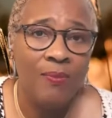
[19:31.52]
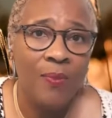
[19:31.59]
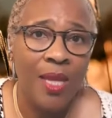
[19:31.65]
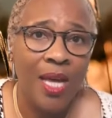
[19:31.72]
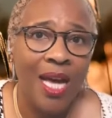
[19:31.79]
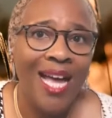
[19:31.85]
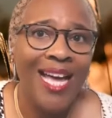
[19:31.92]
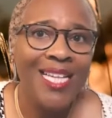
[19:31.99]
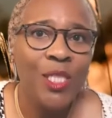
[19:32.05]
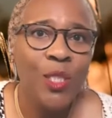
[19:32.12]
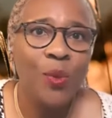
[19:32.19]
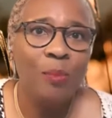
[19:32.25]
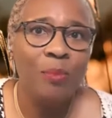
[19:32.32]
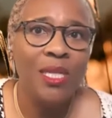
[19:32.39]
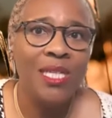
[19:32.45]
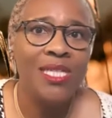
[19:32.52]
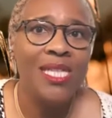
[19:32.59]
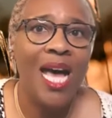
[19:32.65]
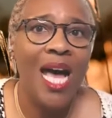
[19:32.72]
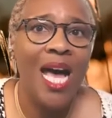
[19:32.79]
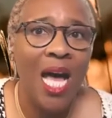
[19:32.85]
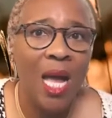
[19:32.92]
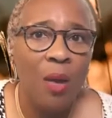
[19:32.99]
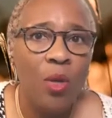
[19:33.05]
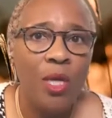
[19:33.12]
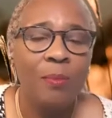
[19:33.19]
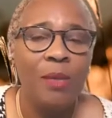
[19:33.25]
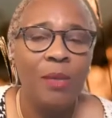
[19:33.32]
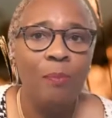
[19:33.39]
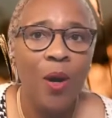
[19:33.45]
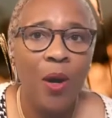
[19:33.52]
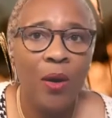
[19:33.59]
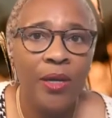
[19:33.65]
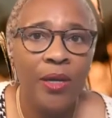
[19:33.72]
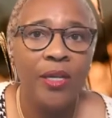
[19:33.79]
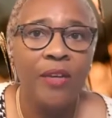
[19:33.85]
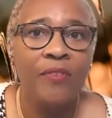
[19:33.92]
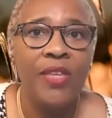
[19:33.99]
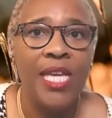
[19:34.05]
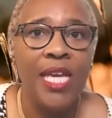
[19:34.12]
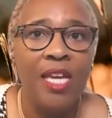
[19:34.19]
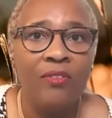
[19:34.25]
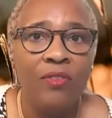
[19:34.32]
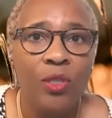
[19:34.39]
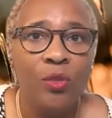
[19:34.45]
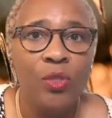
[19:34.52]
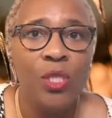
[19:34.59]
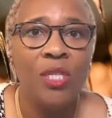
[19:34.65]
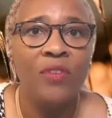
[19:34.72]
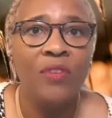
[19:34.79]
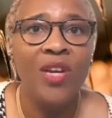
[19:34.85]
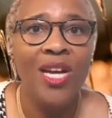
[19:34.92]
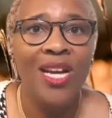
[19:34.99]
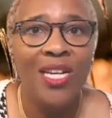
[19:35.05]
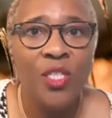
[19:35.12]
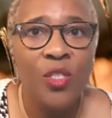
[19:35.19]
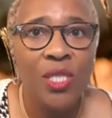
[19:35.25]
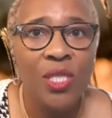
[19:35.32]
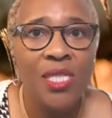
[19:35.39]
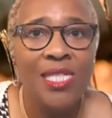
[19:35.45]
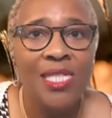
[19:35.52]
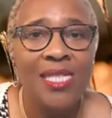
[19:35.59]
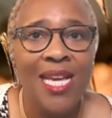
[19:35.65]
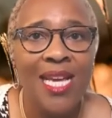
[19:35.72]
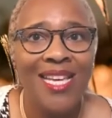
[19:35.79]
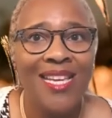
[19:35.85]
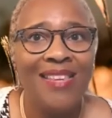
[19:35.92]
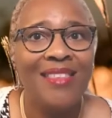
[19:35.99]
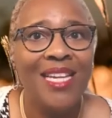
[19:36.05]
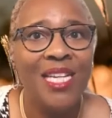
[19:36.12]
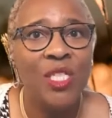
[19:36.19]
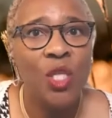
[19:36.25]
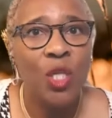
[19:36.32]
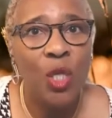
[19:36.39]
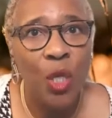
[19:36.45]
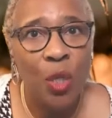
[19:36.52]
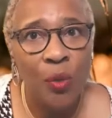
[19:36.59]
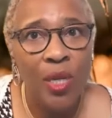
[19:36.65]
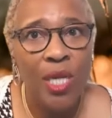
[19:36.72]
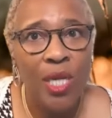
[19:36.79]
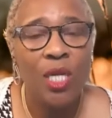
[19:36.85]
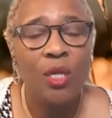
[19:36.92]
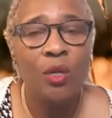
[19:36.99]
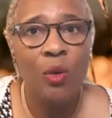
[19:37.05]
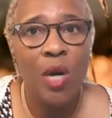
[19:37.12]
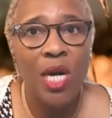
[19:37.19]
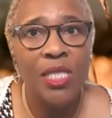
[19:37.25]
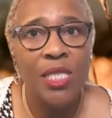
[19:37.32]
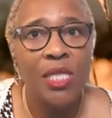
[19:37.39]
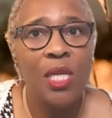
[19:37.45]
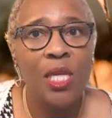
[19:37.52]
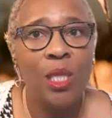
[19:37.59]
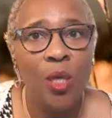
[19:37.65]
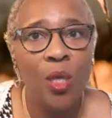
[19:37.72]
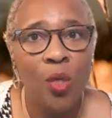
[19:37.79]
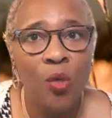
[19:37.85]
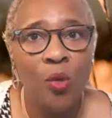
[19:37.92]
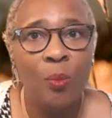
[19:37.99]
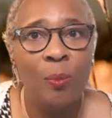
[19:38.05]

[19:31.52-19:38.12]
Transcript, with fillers: I do it because I want to be part of the evolution of consciousness that is occurring across the globe.